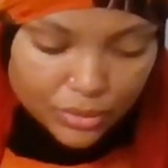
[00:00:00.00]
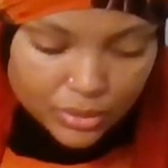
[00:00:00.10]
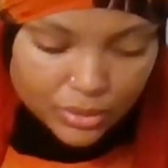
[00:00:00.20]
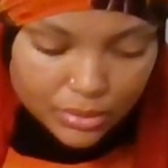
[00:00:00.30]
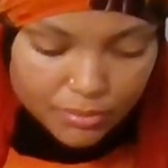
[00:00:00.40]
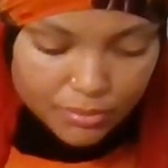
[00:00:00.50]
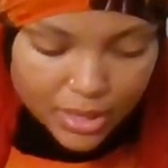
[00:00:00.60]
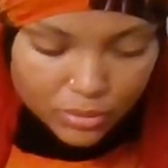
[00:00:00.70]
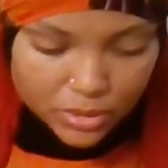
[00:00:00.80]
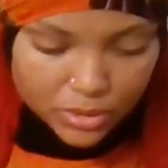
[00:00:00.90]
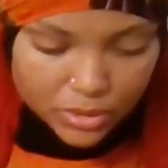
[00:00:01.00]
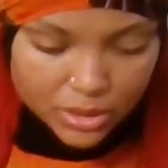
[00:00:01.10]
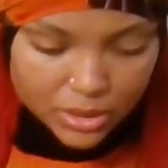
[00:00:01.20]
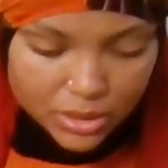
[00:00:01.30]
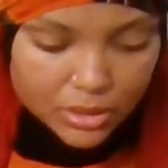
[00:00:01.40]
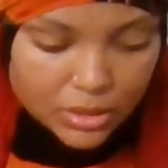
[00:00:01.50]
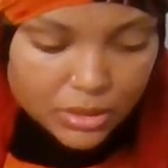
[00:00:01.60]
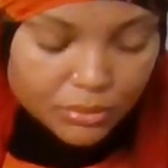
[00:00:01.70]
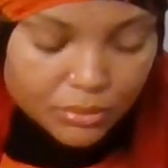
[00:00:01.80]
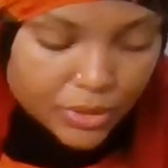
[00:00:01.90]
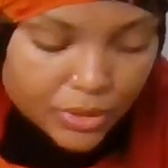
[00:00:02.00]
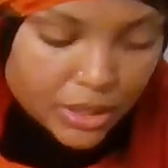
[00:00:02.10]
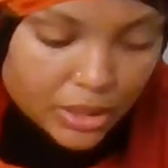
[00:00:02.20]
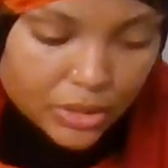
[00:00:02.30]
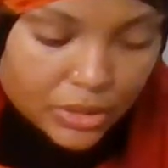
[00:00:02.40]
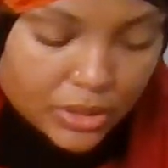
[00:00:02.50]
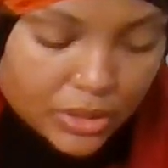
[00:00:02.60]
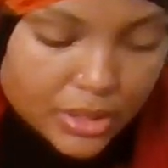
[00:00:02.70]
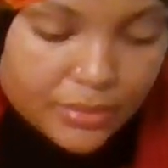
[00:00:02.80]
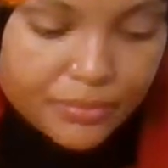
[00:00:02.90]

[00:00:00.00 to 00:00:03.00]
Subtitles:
melt particularly.